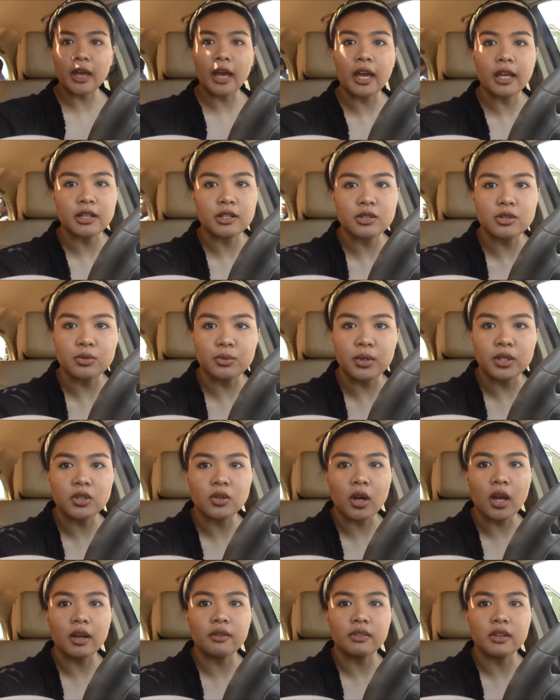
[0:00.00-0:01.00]
as
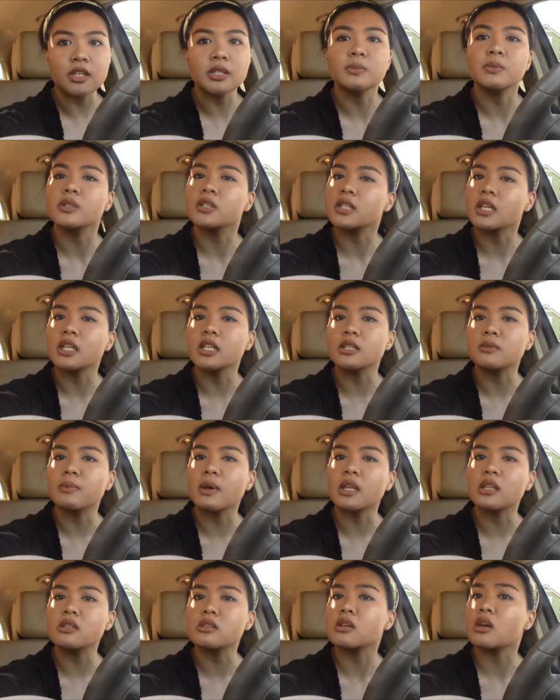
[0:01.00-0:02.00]
we drive this Mercedes
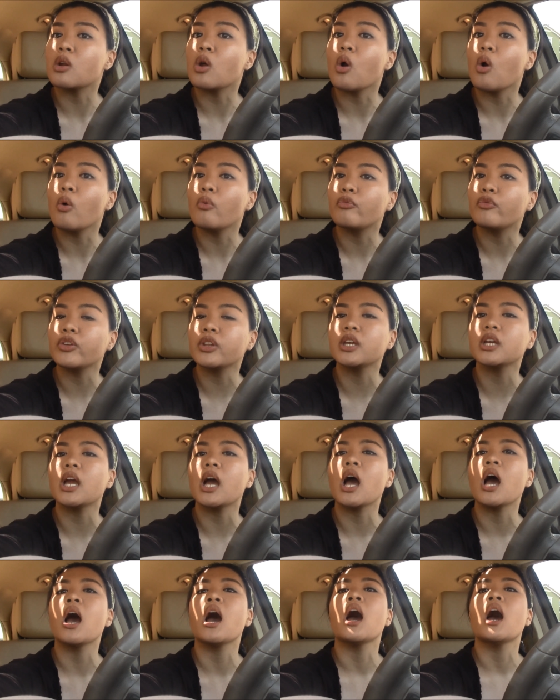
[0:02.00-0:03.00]
Benz, and
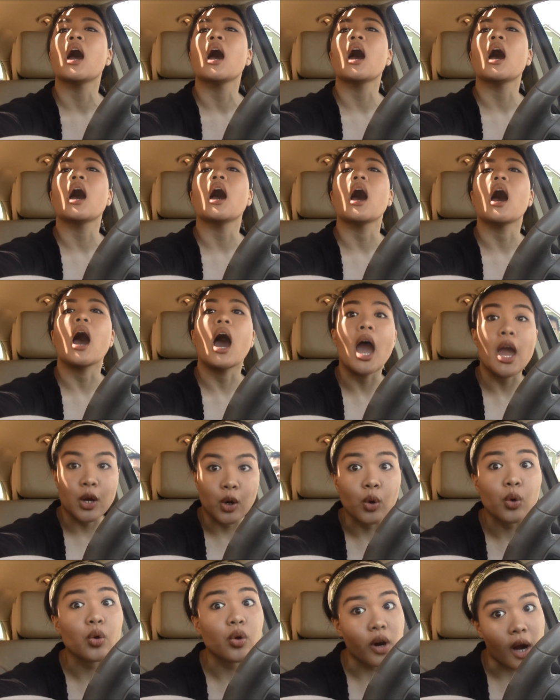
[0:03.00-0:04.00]
hopefully
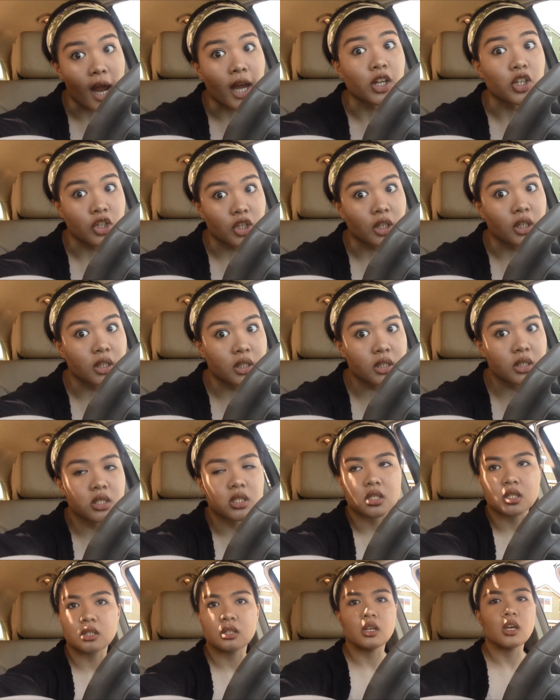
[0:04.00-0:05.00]
I don't crash
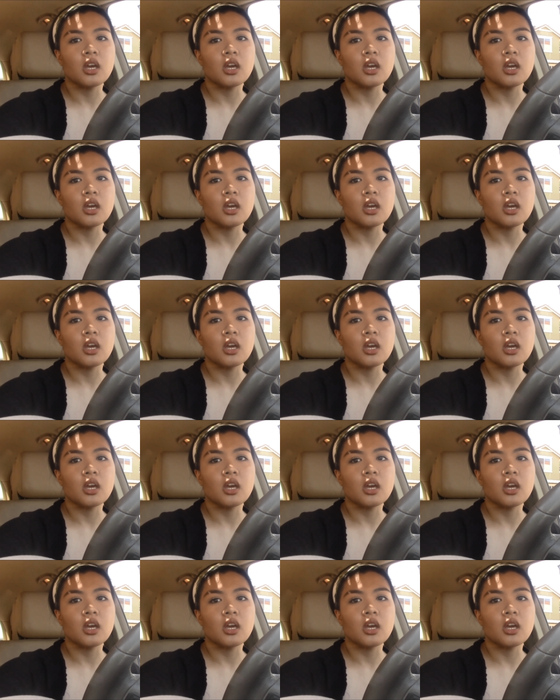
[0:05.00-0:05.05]
it.